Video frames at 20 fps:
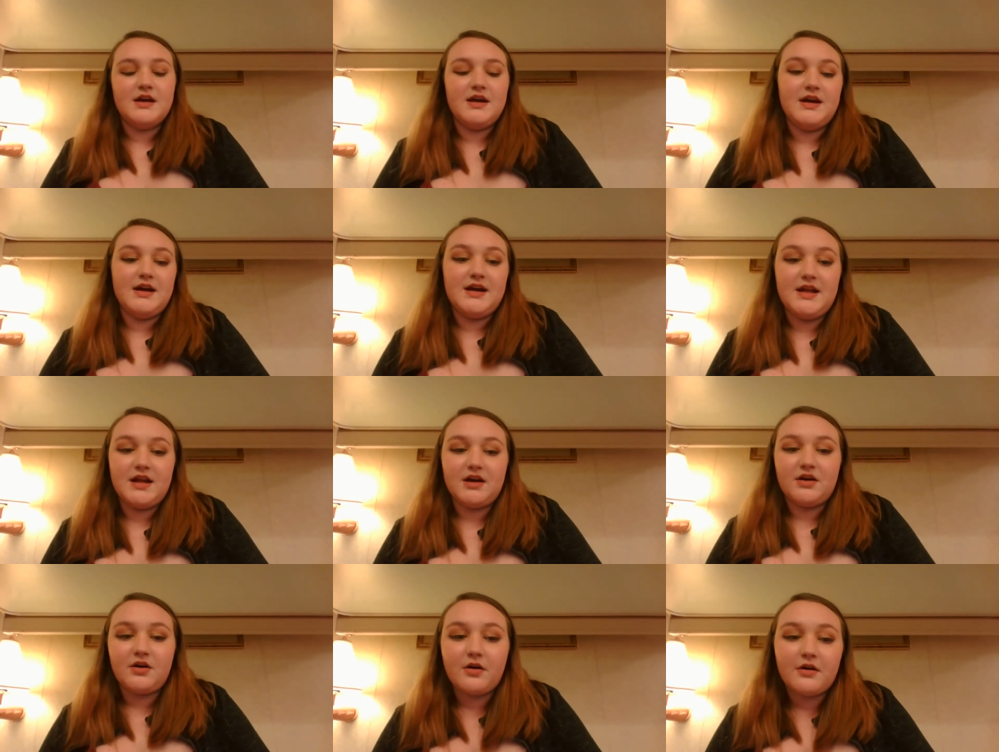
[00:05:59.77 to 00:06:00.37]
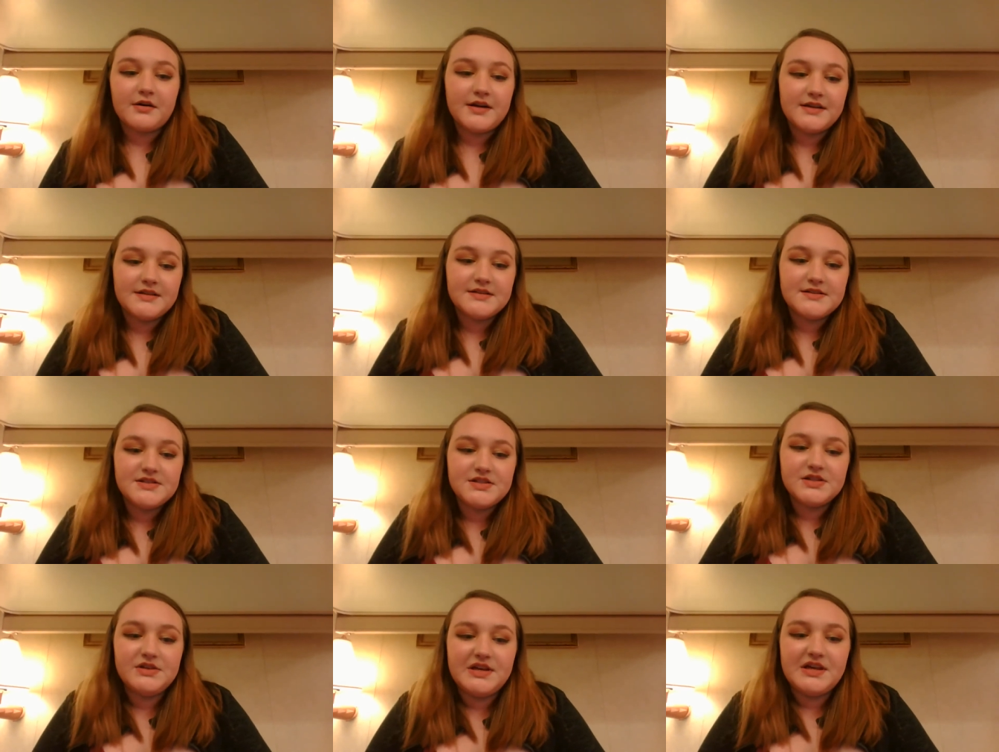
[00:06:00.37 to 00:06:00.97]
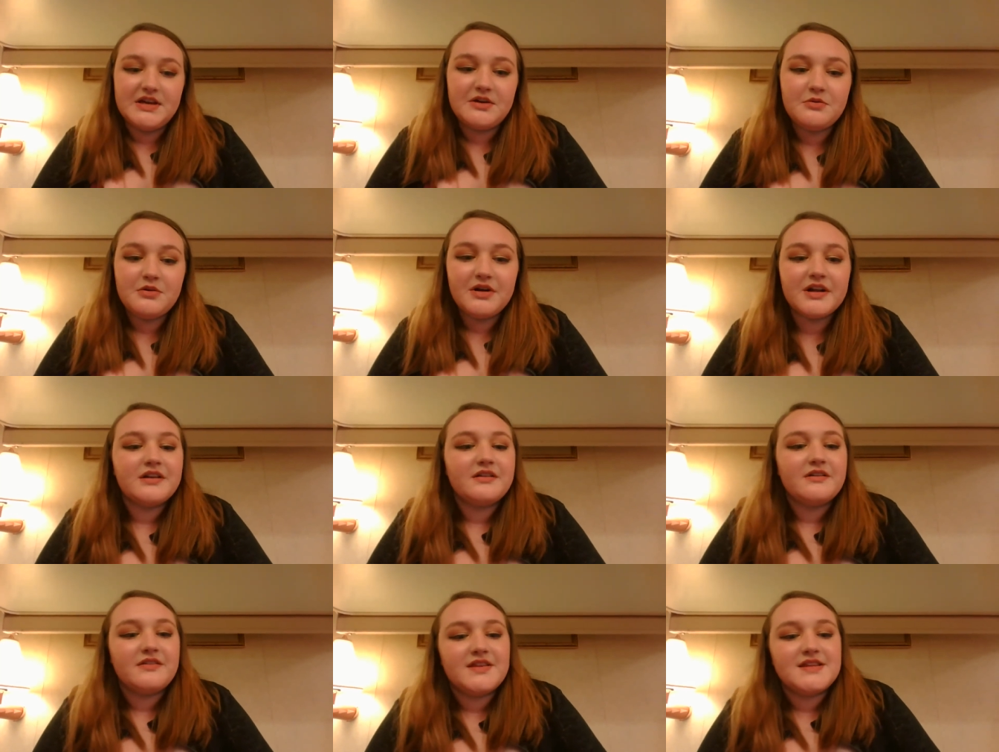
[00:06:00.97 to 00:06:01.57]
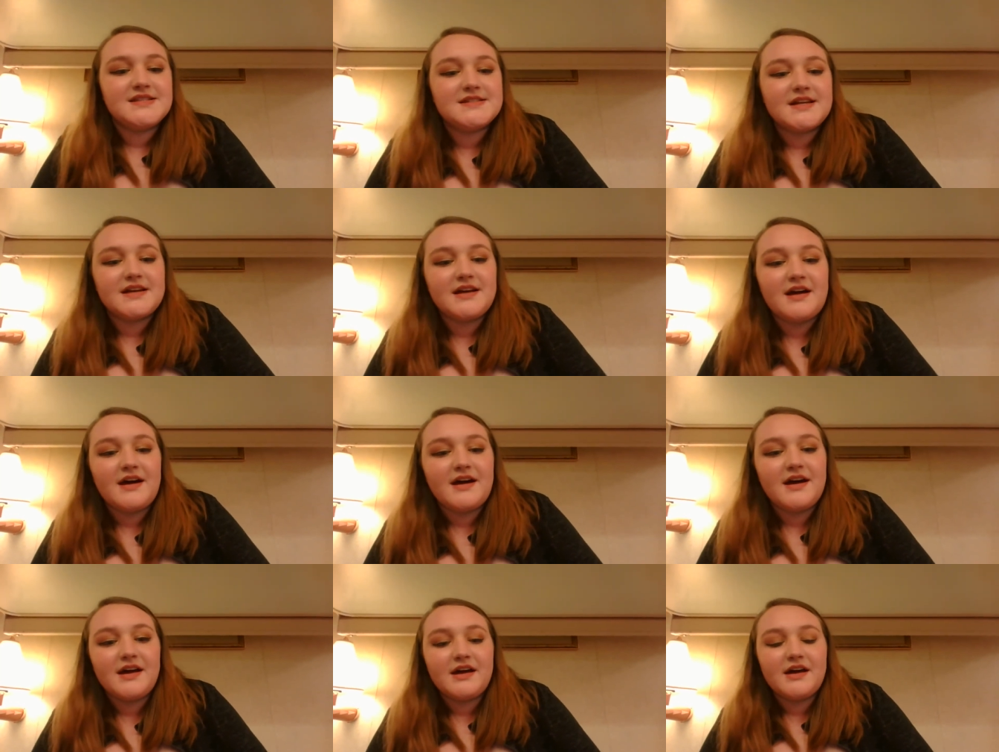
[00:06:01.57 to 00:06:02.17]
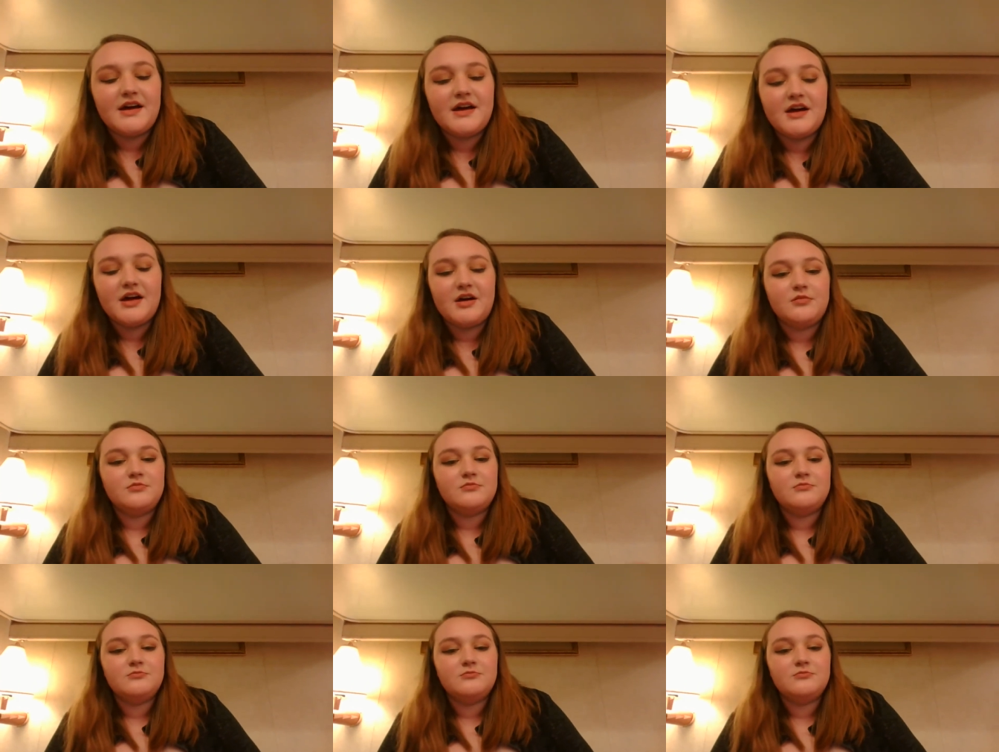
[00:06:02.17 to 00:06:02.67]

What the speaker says: And according to Equal Under the Sky,